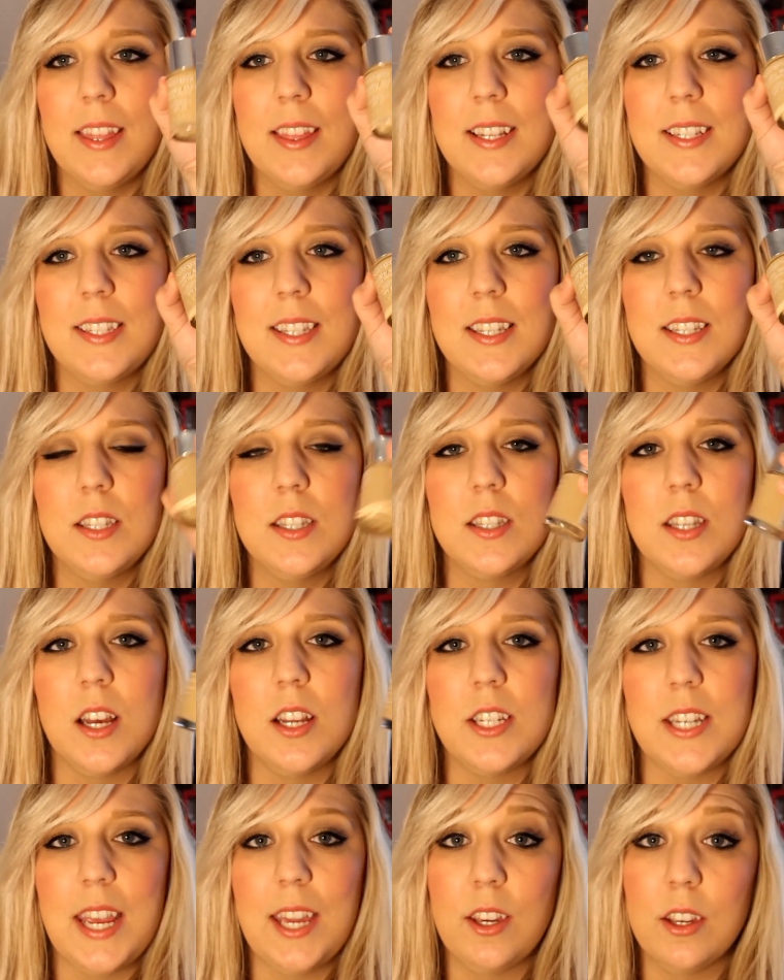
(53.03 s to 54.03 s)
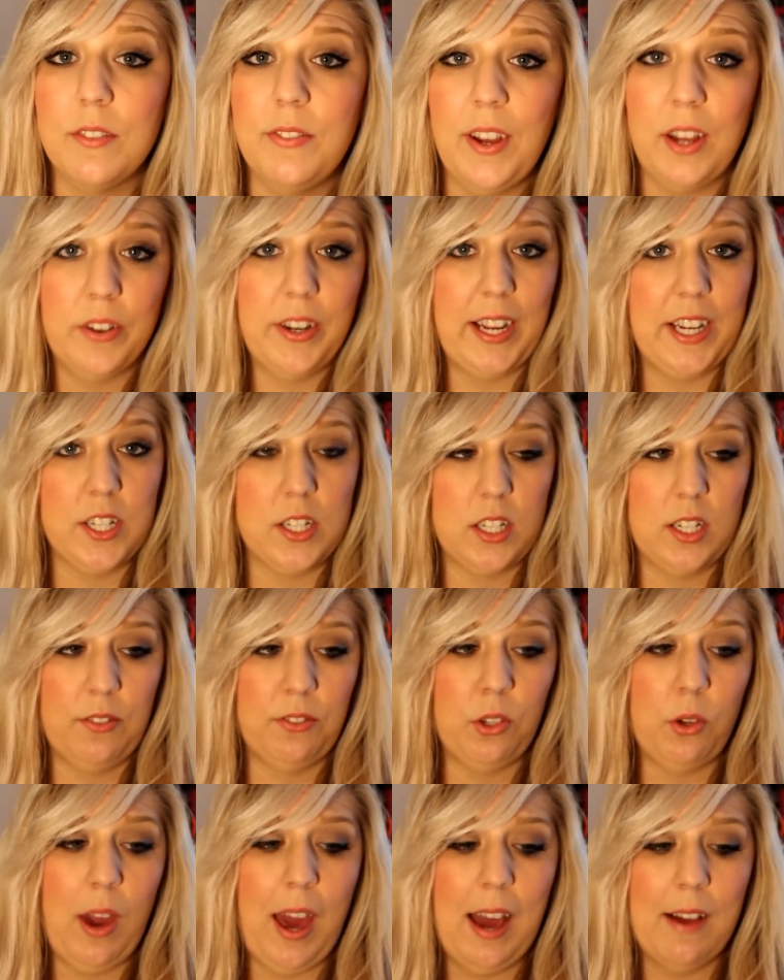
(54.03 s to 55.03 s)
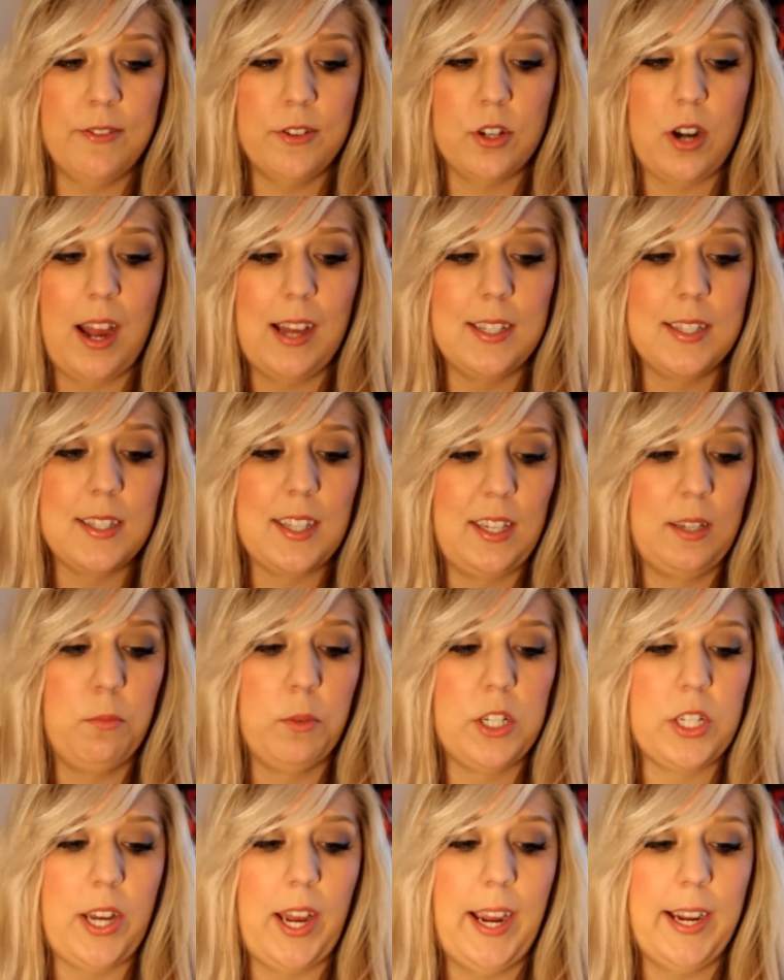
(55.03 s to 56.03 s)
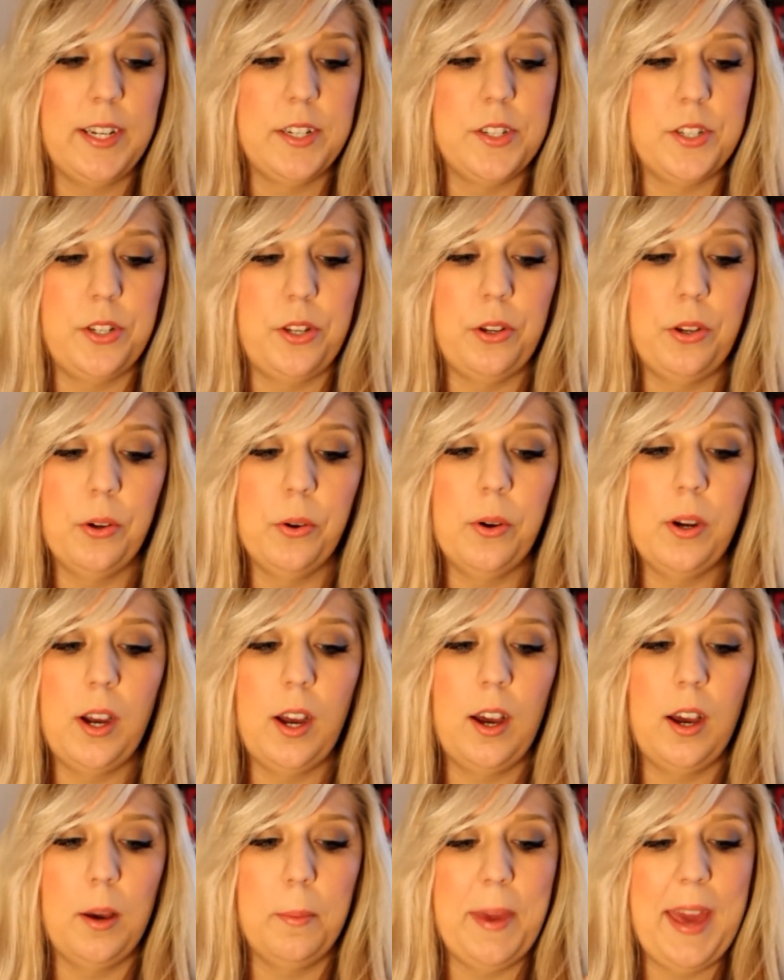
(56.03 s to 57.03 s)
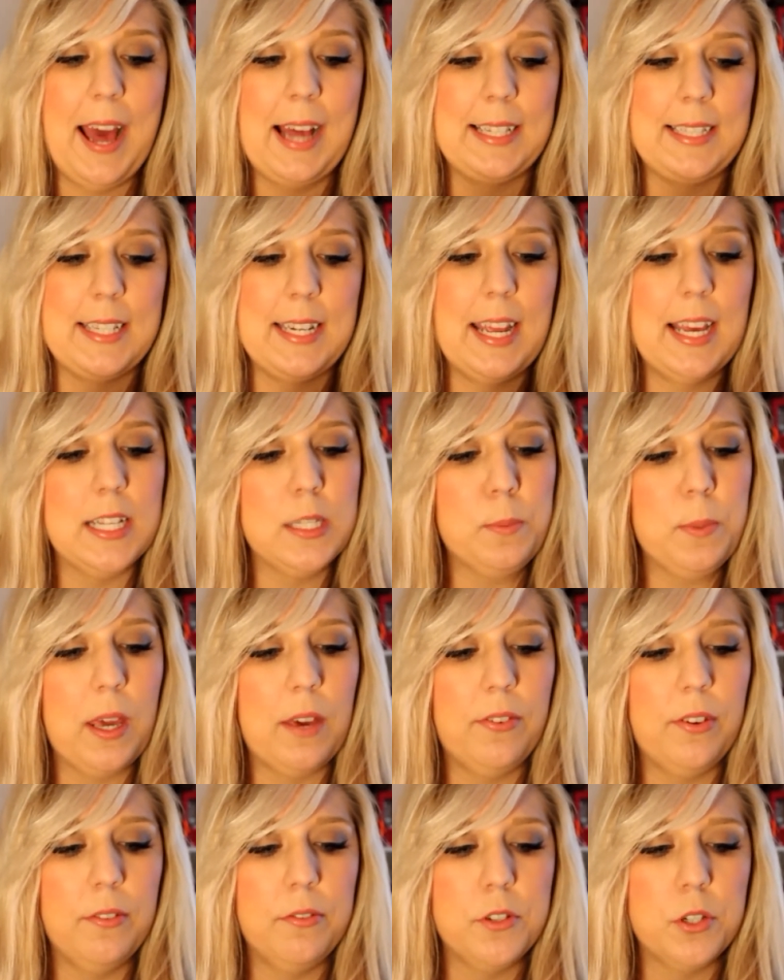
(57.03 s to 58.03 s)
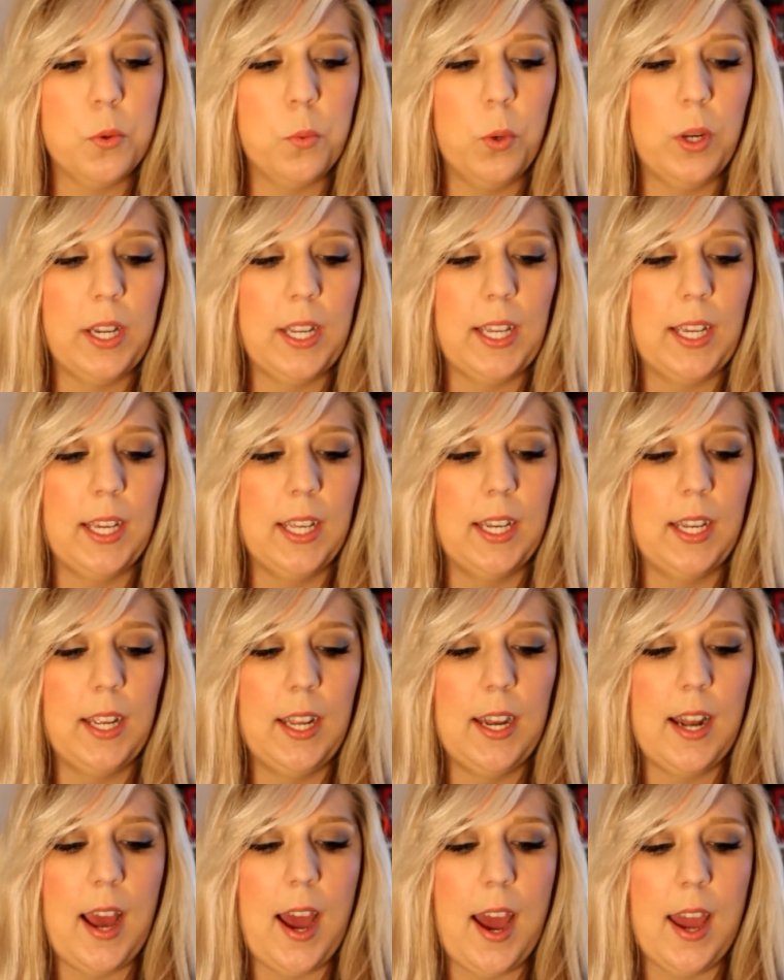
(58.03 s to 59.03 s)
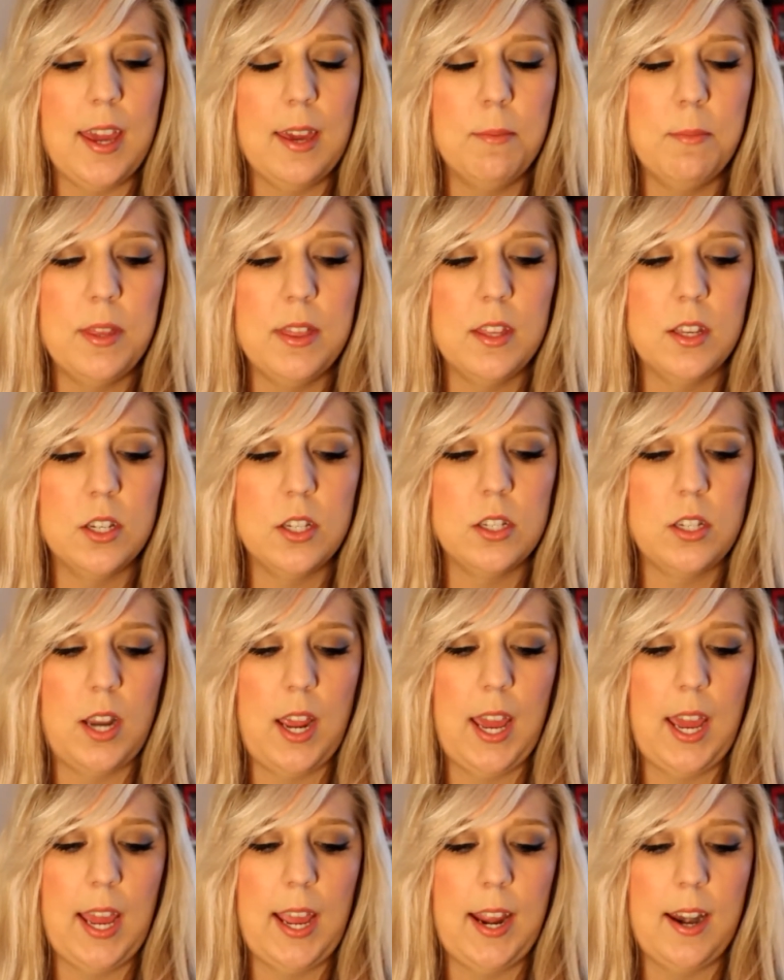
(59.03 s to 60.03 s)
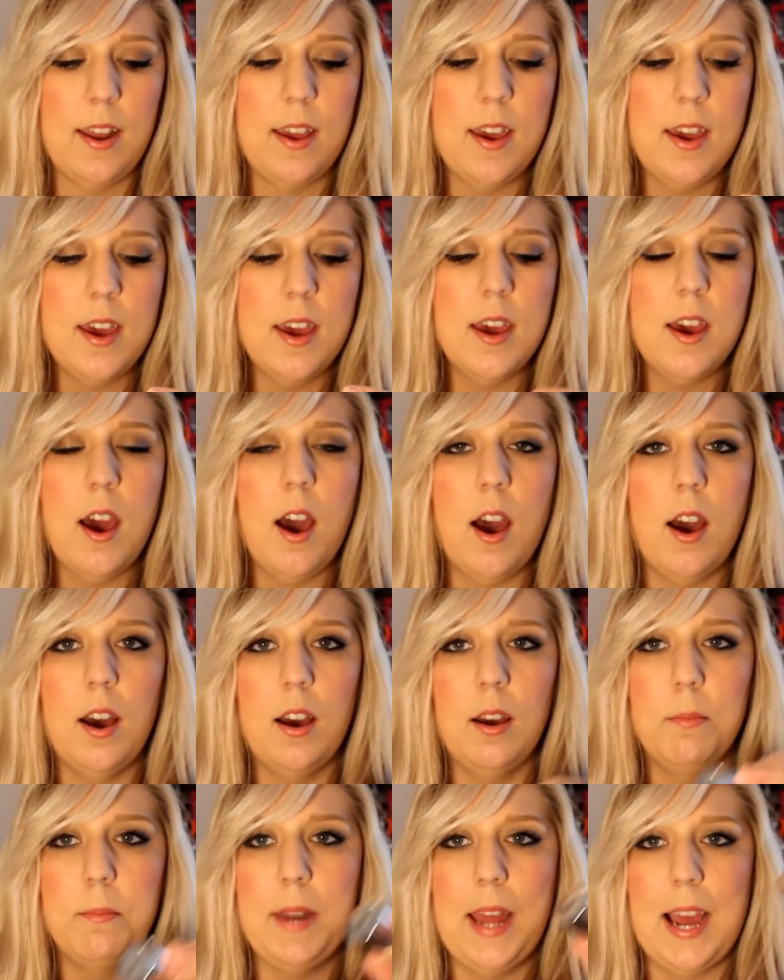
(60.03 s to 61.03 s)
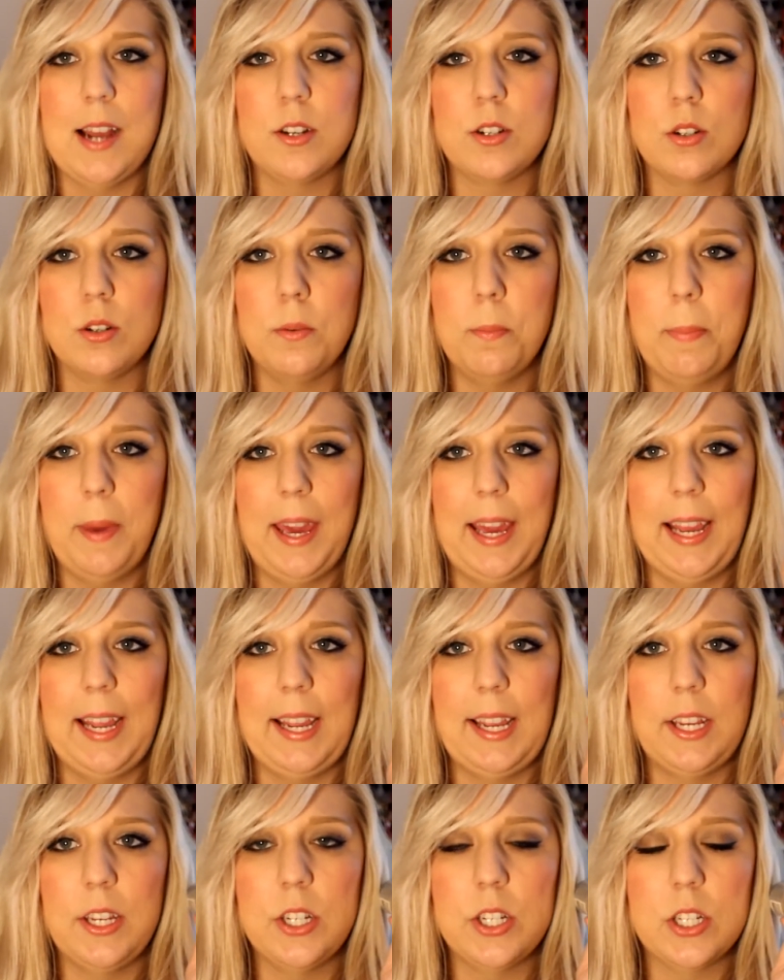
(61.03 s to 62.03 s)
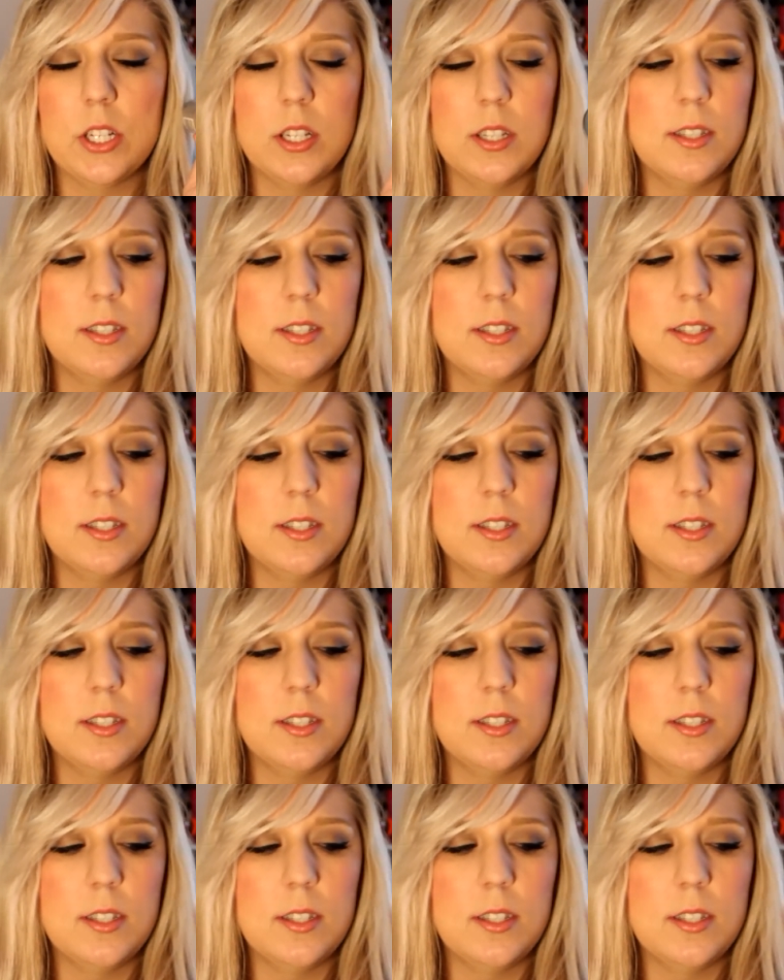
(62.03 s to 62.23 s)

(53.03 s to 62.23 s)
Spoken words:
This is such a good foundation if you have dry skin, which I do. It has an SPF of 20 in it, and I am in the shade Natural Beige